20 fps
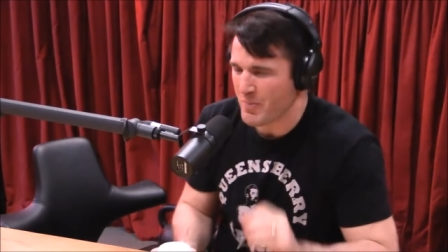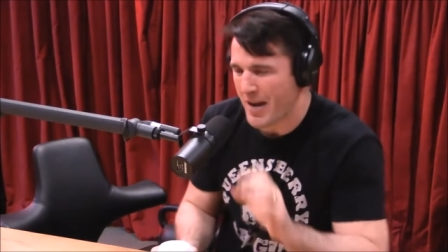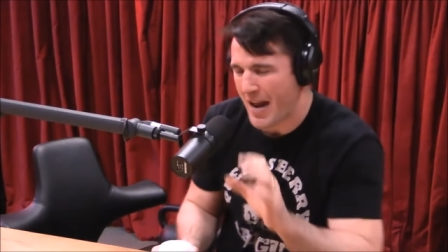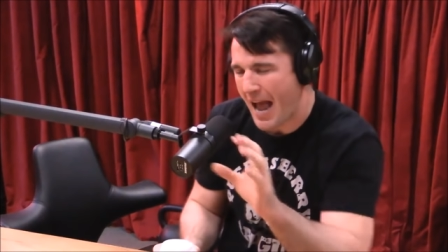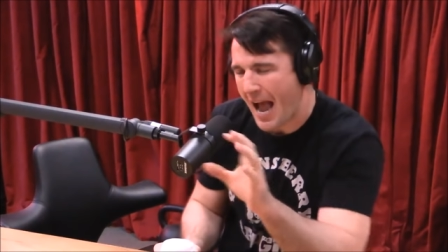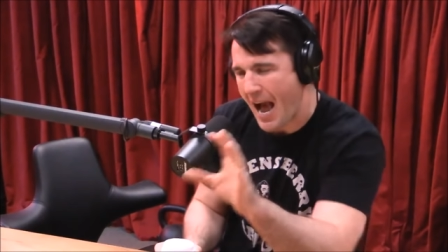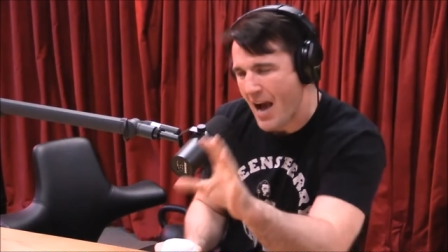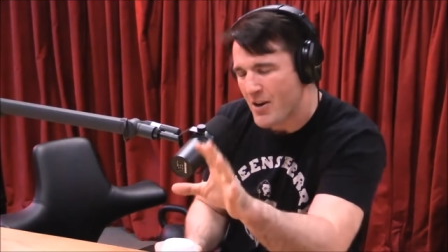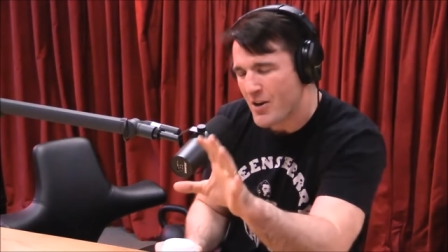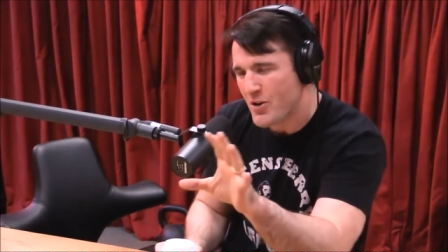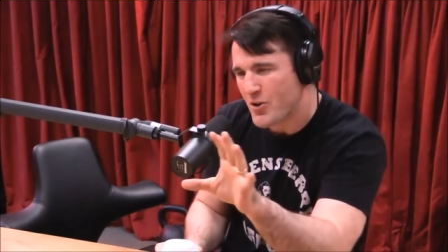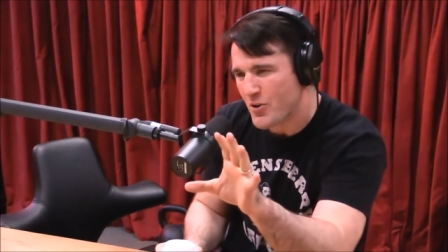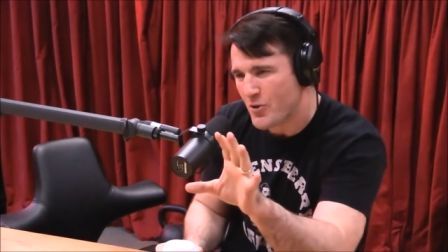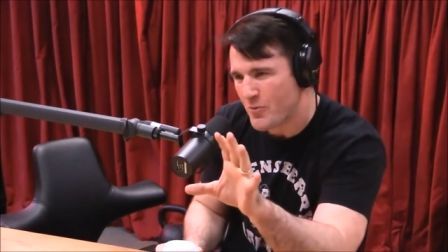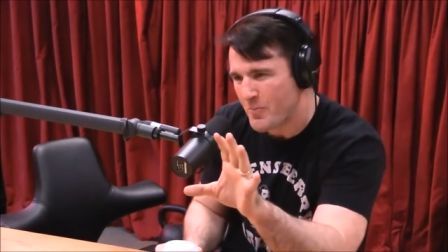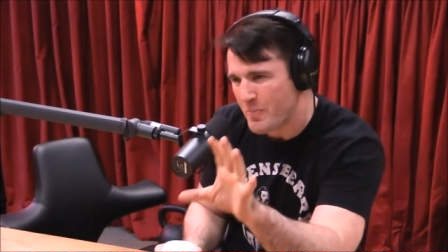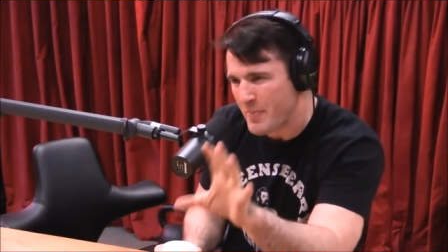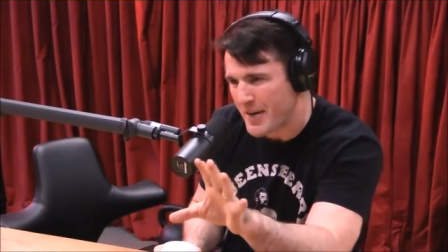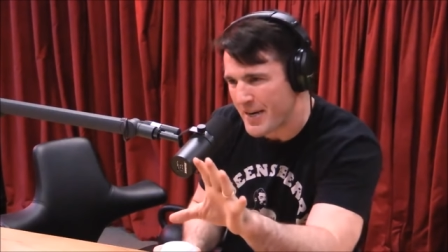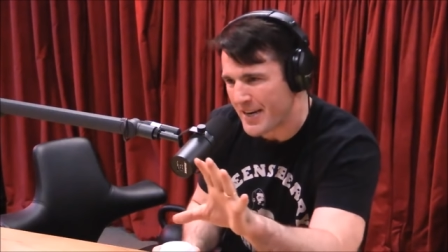But how did
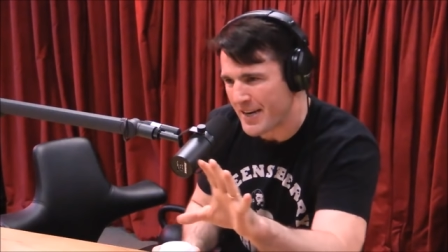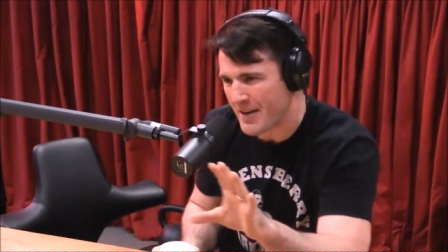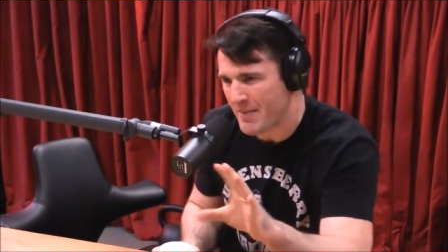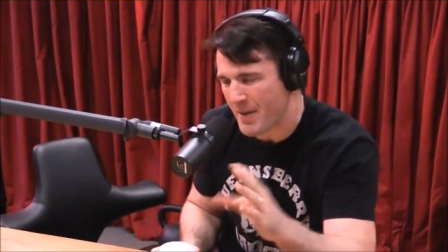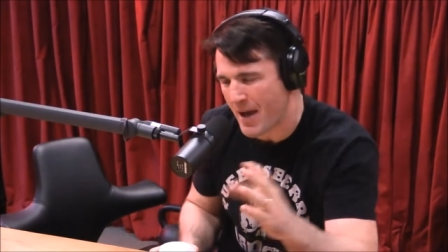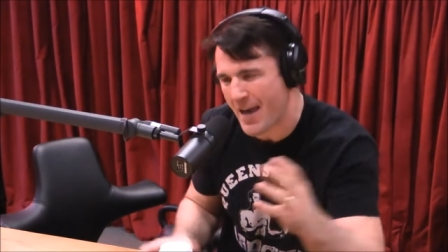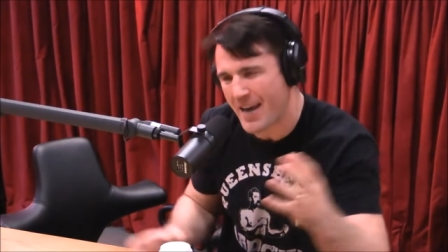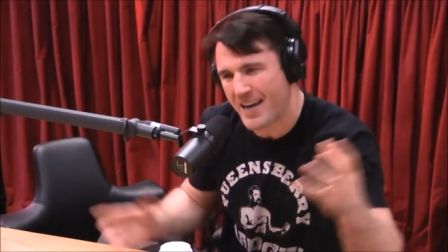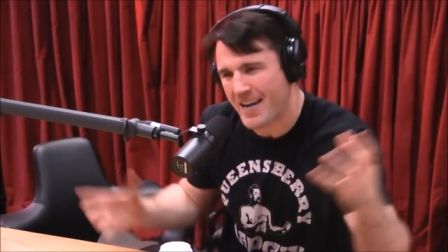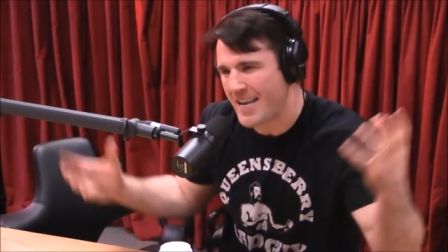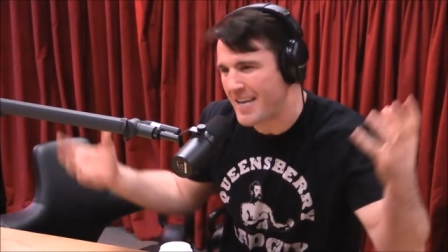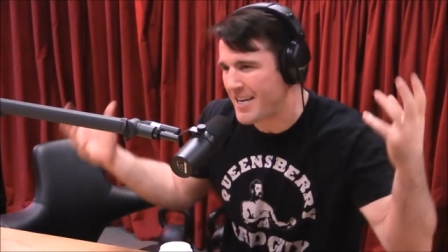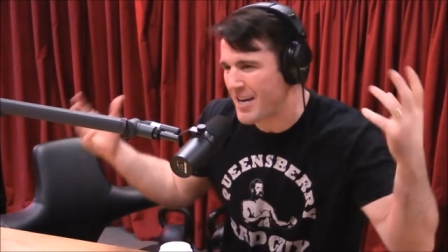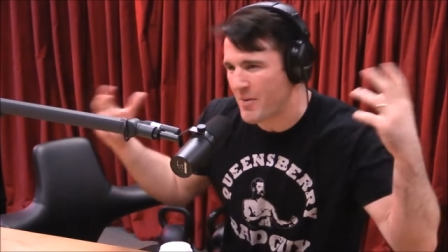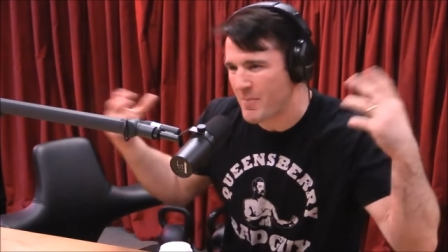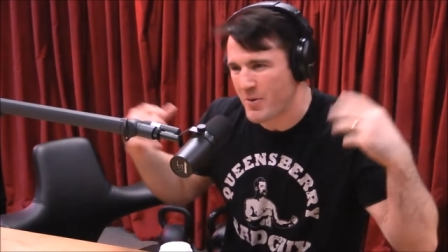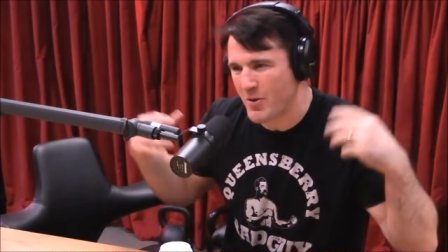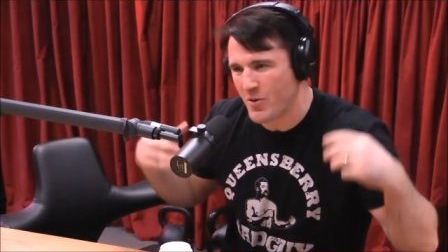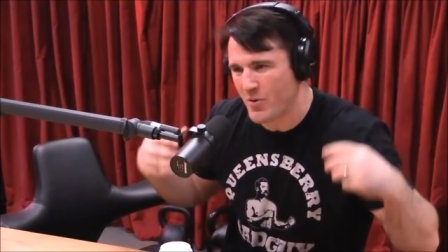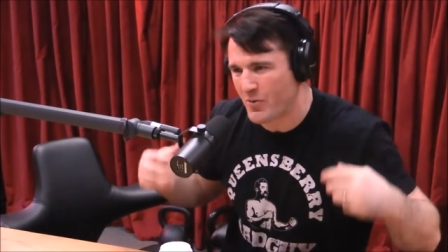you meet him? How did he
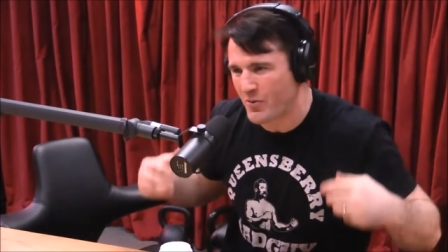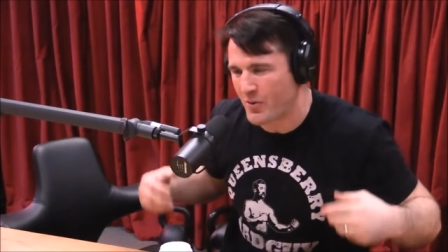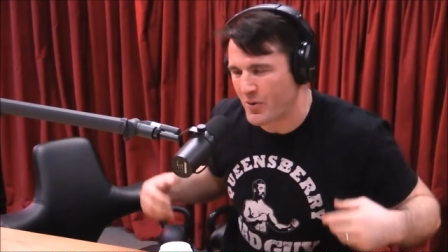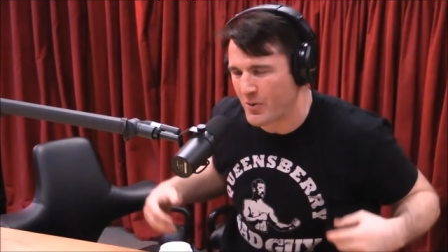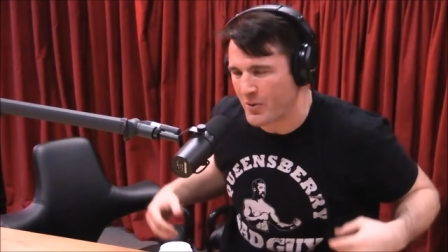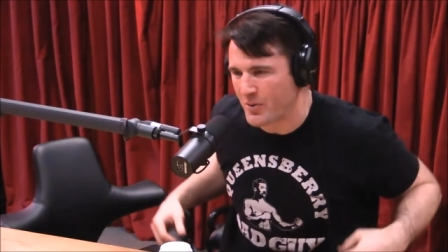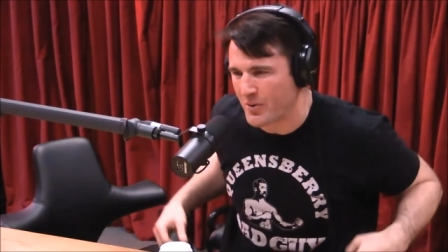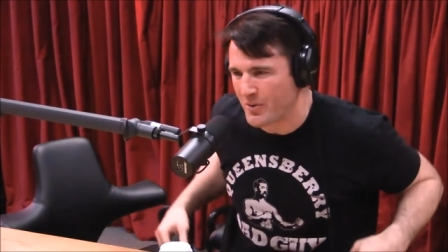come into the fold?